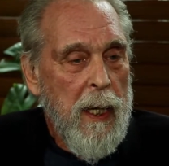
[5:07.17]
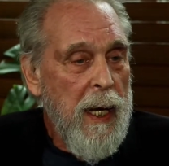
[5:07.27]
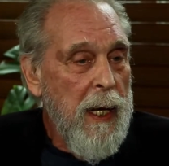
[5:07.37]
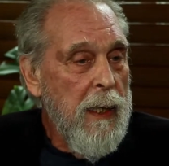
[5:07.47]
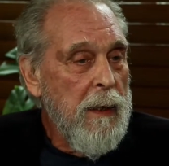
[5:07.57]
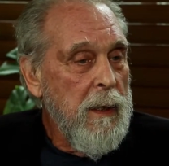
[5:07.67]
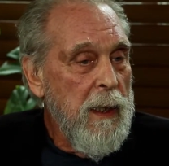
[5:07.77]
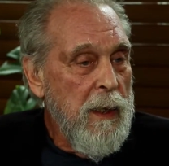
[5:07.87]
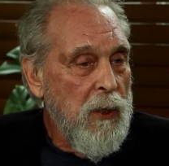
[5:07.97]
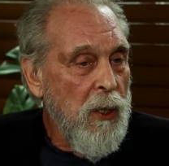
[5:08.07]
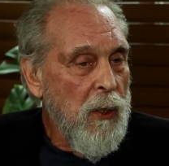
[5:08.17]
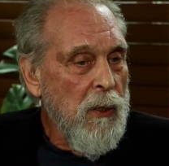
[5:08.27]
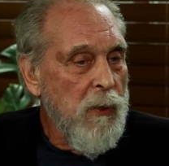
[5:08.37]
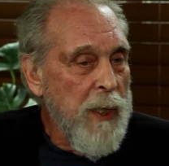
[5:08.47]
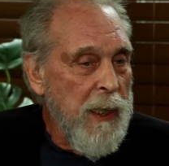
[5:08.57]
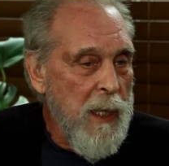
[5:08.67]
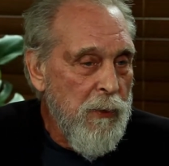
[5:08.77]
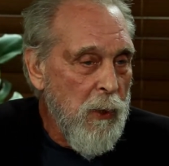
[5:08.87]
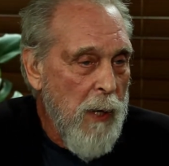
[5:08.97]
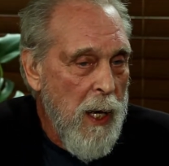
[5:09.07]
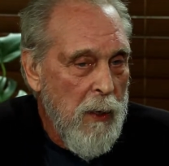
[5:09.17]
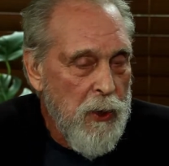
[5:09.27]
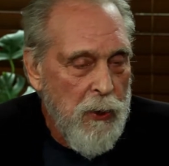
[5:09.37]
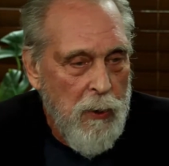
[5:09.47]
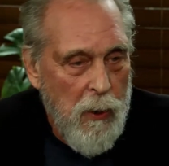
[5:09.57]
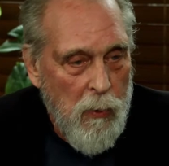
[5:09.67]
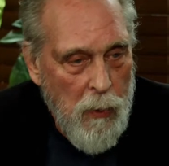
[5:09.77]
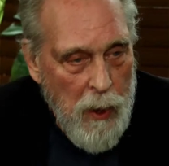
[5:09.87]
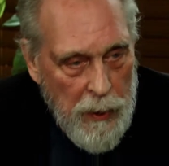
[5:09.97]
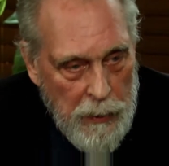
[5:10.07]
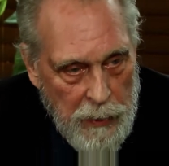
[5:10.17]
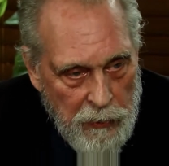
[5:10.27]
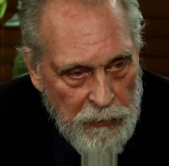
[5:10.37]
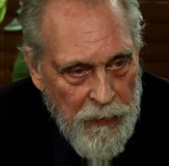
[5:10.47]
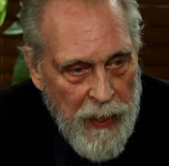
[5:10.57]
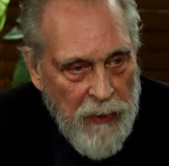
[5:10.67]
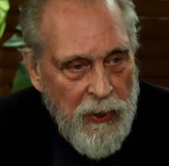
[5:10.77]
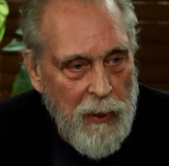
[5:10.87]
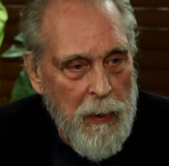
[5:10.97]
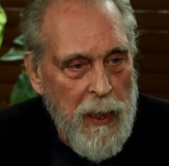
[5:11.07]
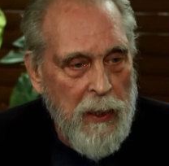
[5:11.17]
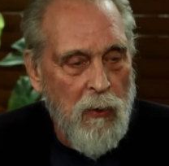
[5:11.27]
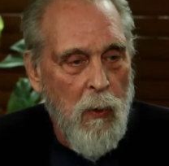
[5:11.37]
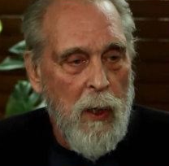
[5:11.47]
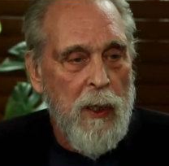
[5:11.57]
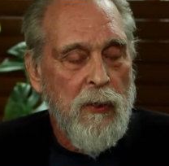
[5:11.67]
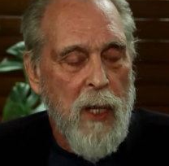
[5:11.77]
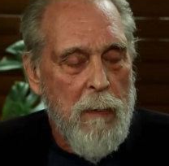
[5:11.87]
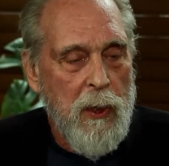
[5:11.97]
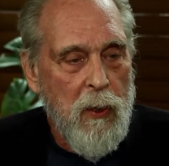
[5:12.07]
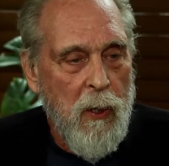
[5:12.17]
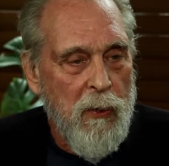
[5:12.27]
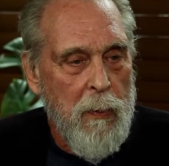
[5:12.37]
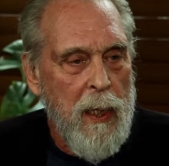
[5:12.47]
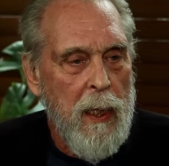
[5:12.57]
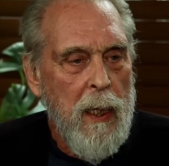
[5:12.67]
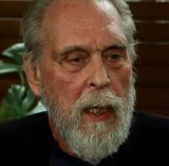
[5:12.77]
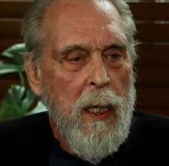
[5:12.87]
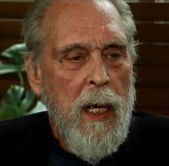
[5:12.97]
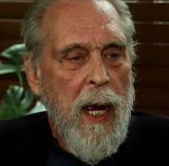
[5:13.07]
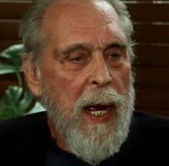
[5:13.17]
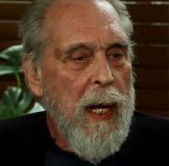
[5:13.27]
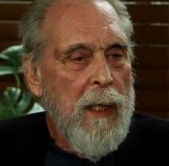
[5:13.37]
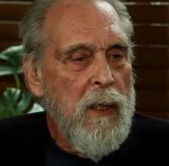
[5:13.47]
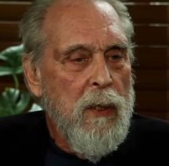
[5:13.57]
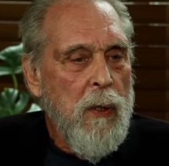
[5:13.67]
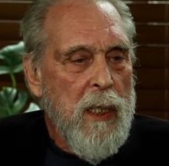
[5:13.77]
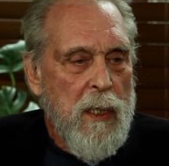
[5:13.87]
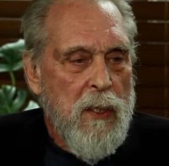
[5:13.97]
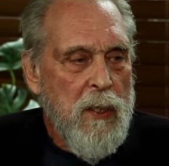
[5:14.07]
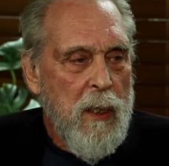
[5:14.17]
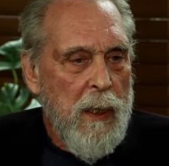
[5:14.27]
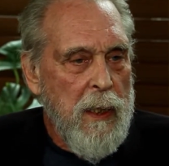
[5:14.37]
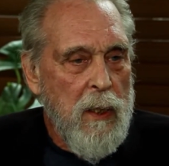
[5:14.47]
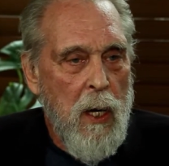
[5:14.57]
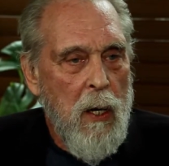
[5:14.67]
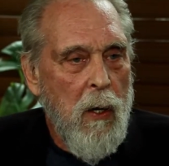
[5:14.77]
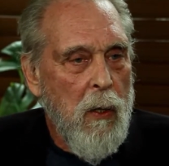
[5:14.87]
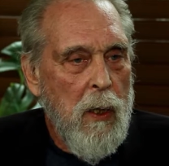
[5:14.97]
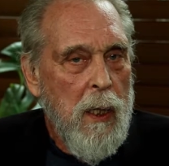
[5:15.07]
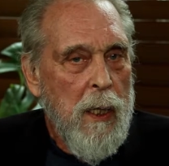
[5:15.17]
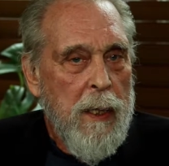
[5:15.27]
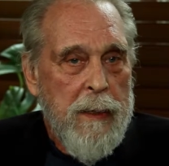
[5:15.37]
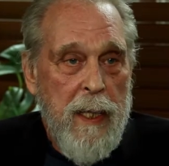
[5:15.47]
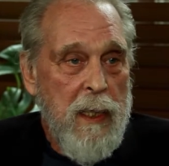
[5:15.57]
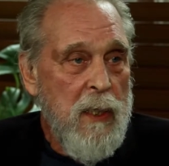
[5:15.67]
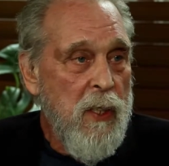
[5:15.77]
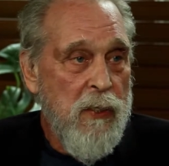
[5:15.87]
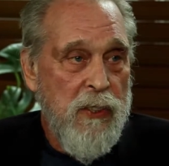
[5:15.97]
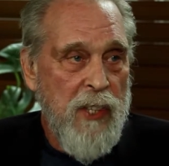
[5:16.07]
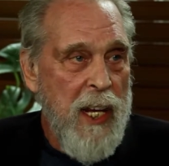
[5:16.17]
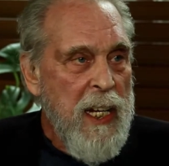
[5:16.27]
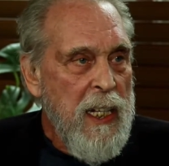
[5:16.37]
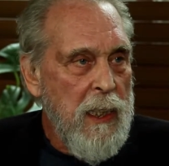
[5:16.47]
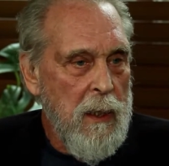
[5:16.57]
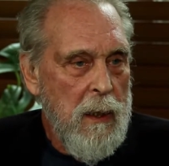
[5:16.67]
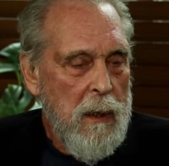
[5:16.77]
And he turns when he comes around 201, and he's facing me. He's coming towards me, and you instantly know that he's insane.